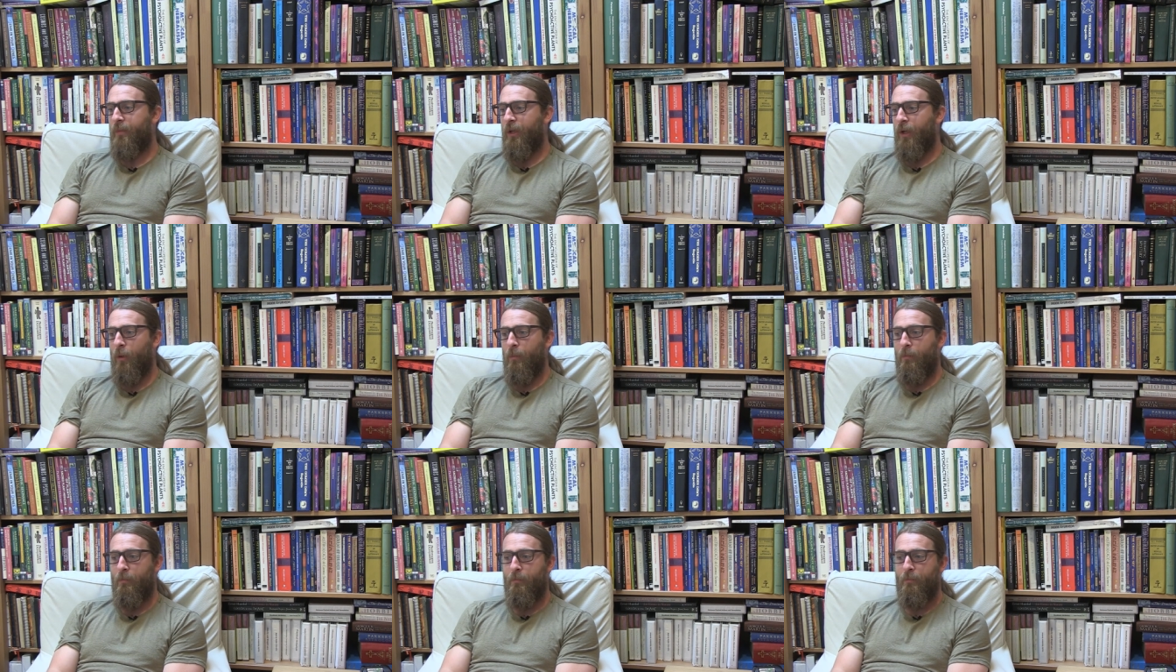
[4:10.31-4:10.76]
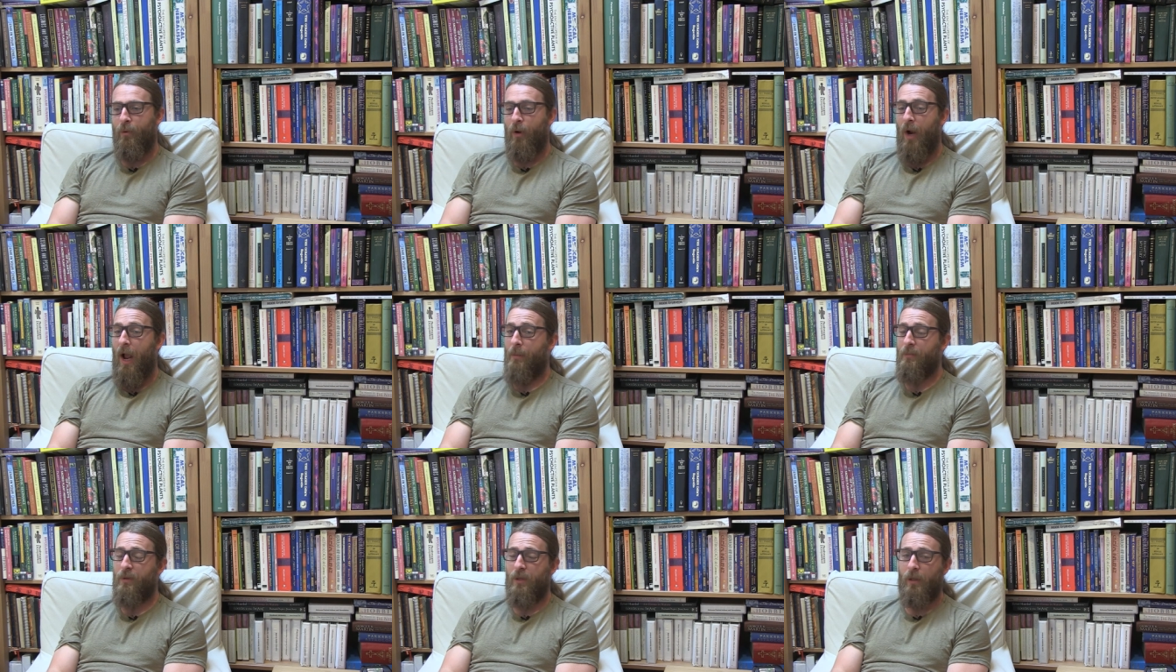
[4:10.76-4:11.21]
you know,
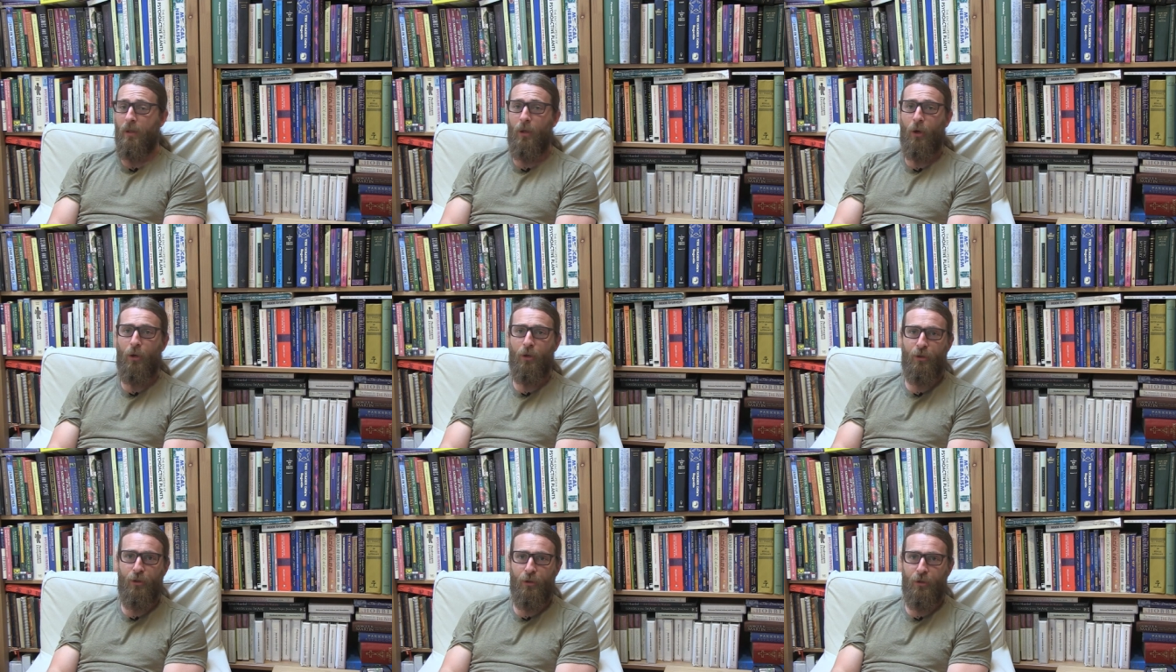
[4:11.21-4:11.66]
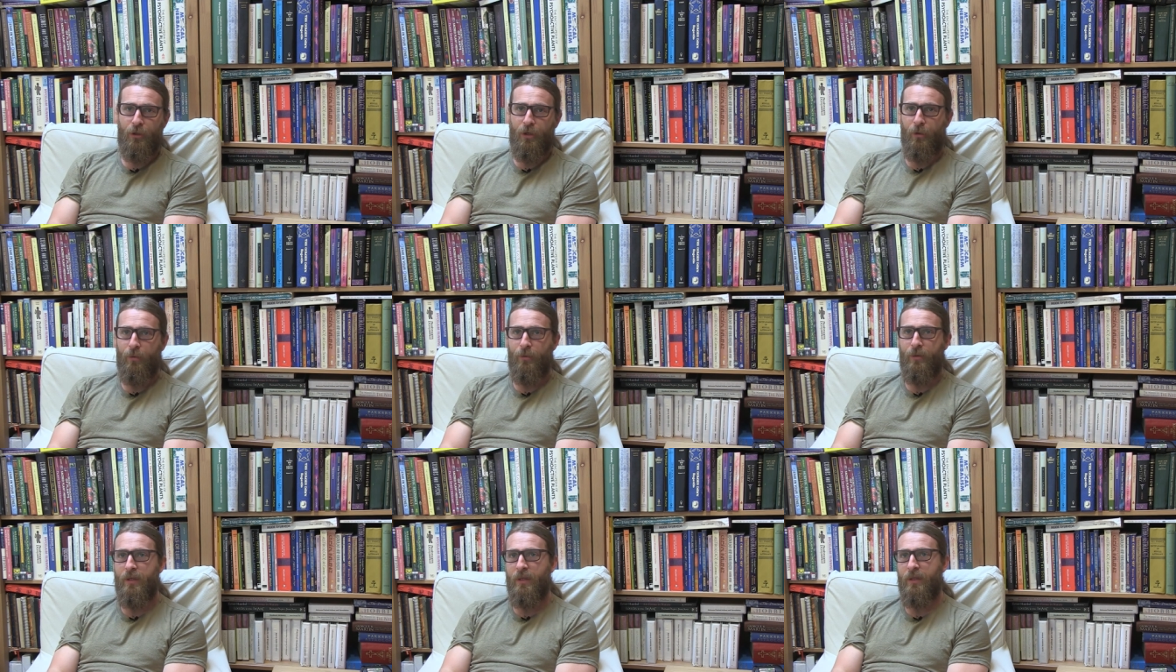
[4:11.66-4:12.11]
perhaps larger
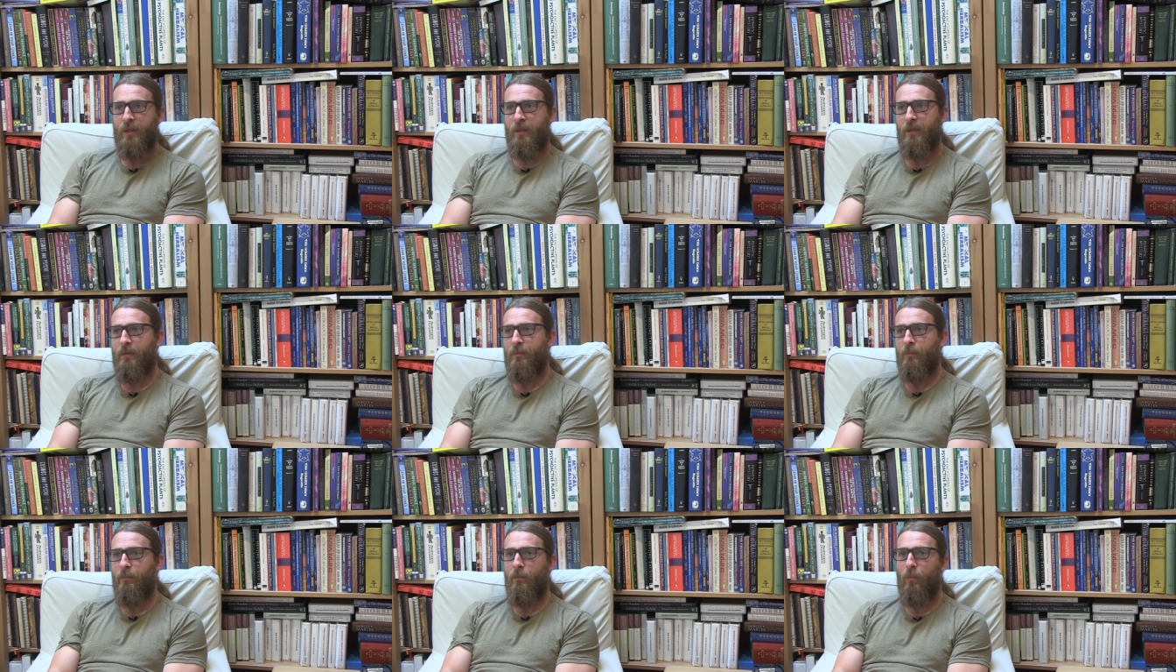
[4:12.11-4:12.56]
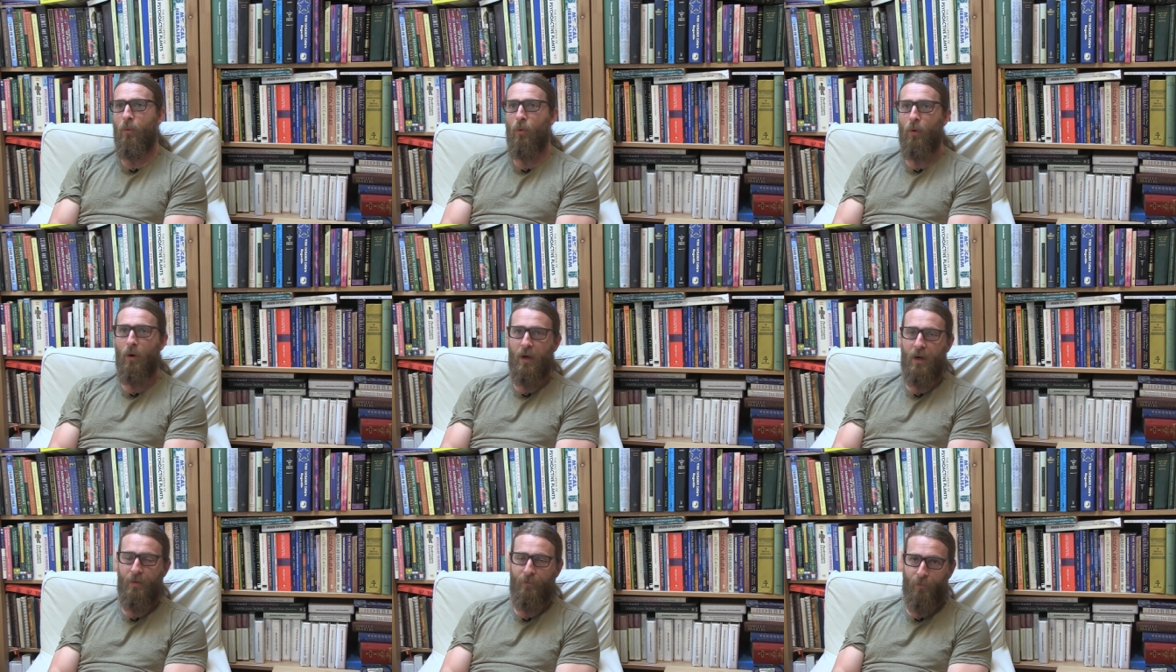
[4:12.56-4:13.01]
doses
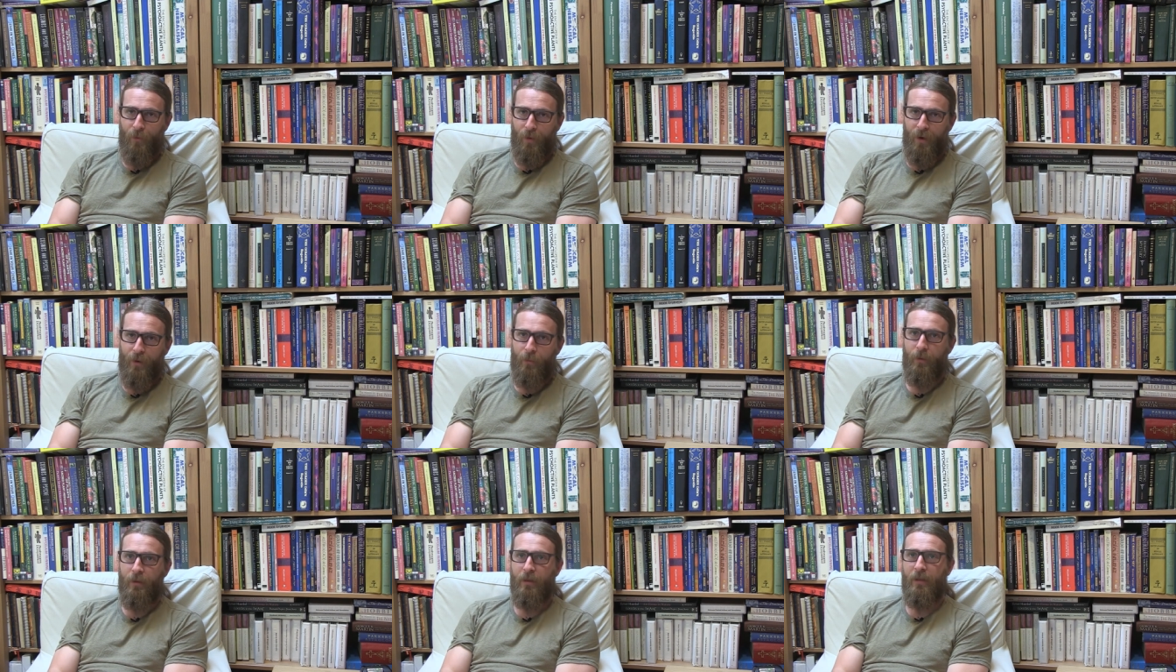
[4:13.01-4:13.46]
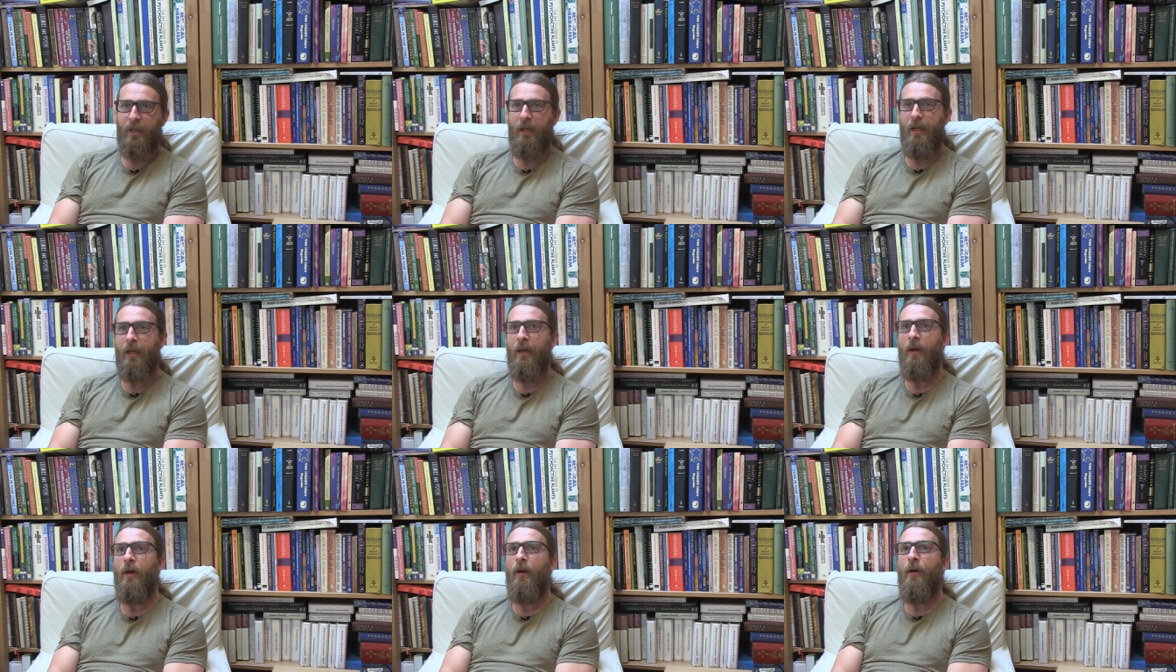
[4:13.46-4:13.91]
more
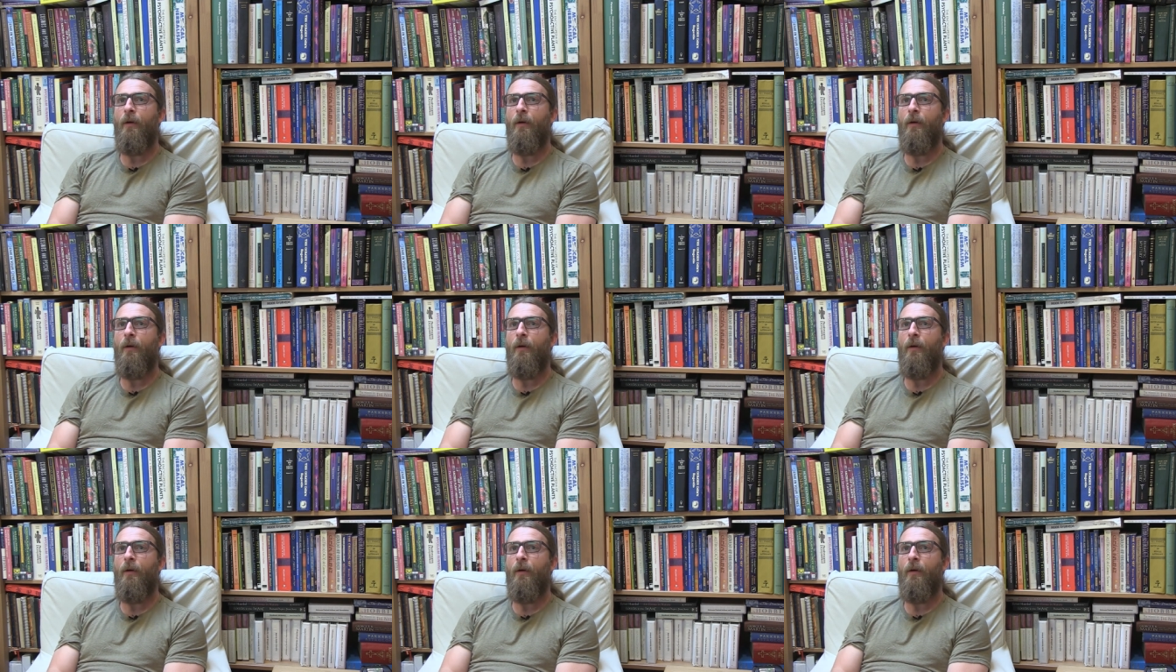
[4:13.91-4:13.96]
frequently